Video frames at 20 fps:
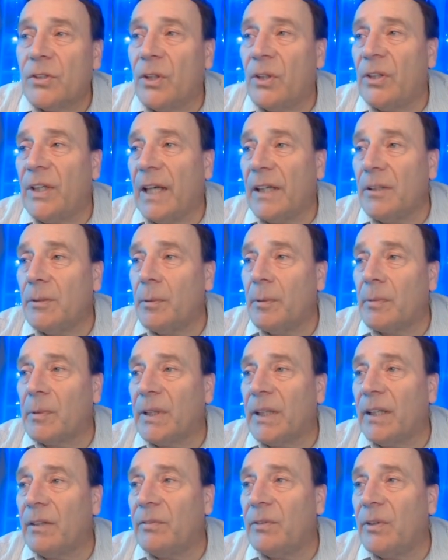So next we
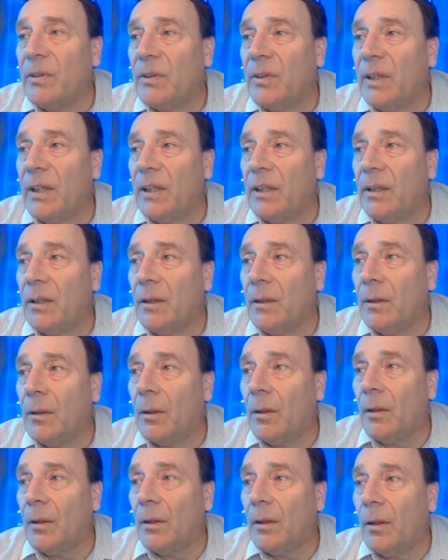will give you a little
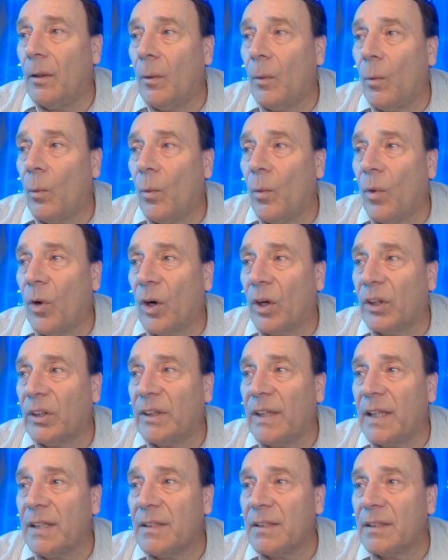
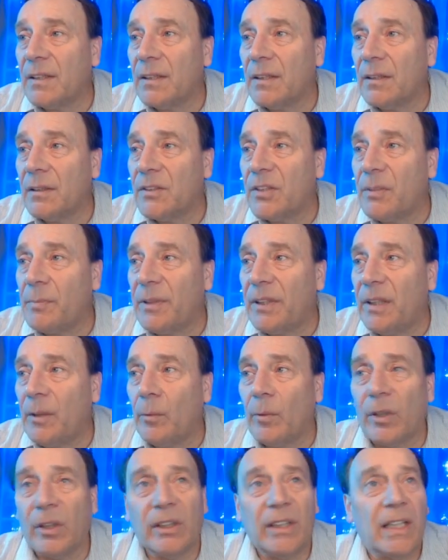workdesk,
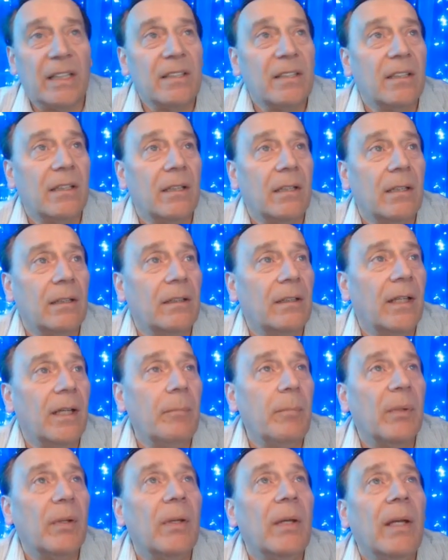GPT workdesk
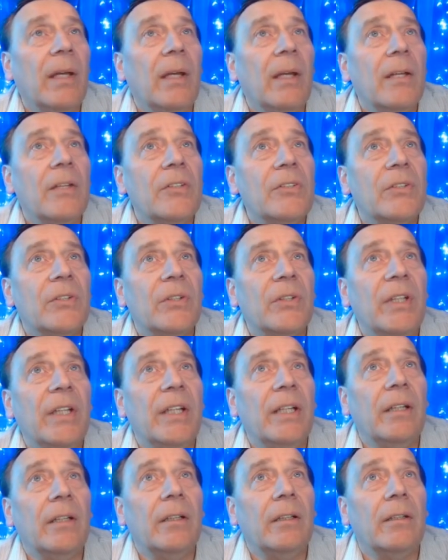tip. So
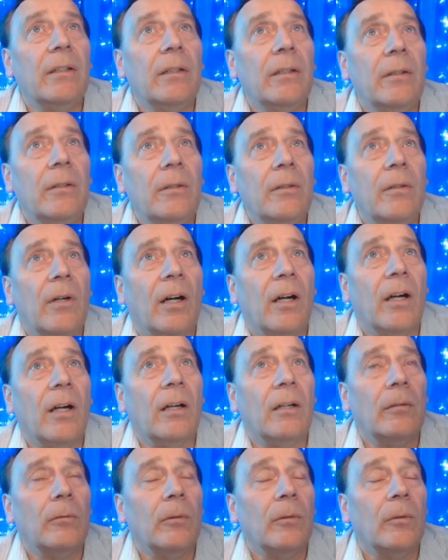here you
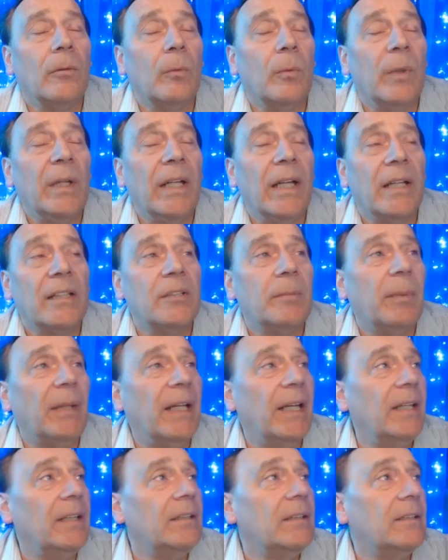are, we
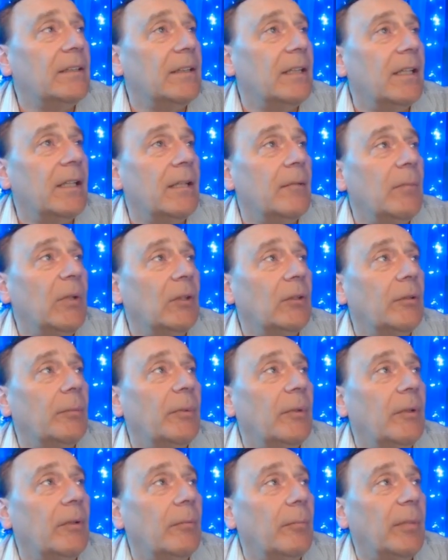explained in
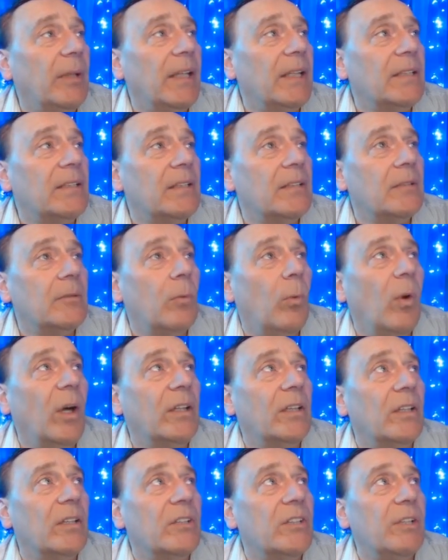multiple places
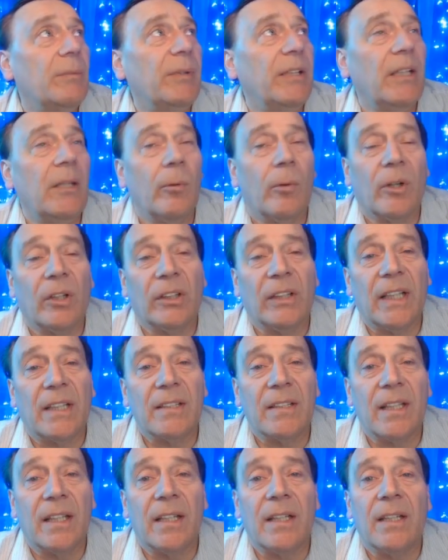what GPT
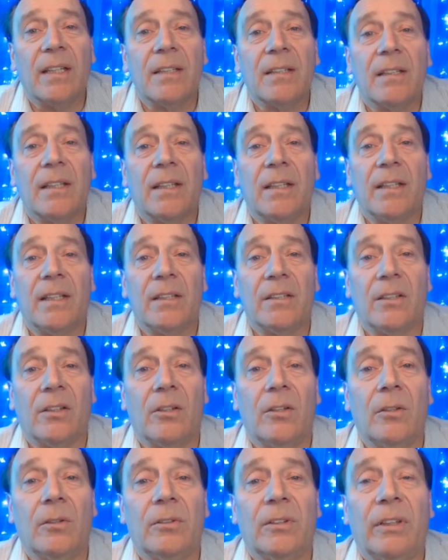workdesk is. It is
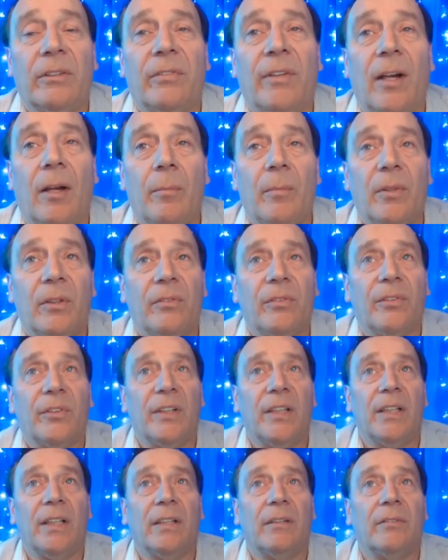our own development
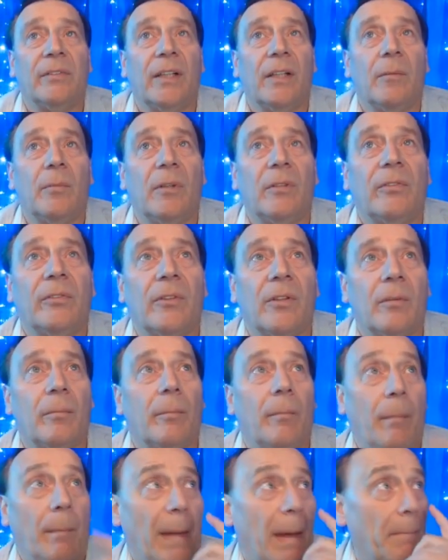freely available
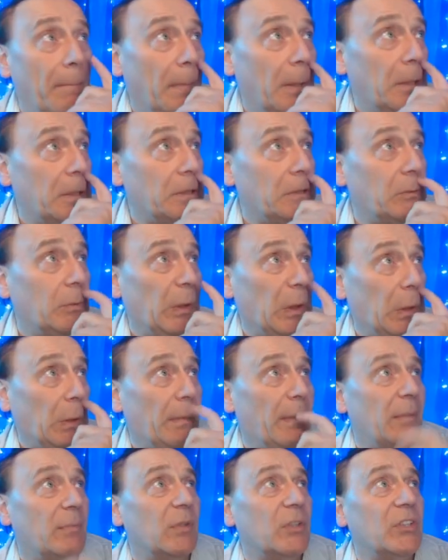for members with
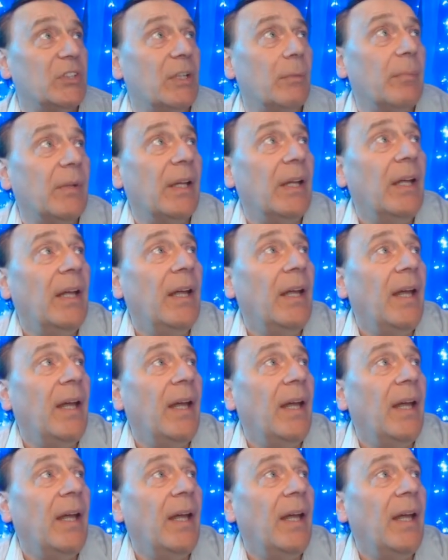your membership.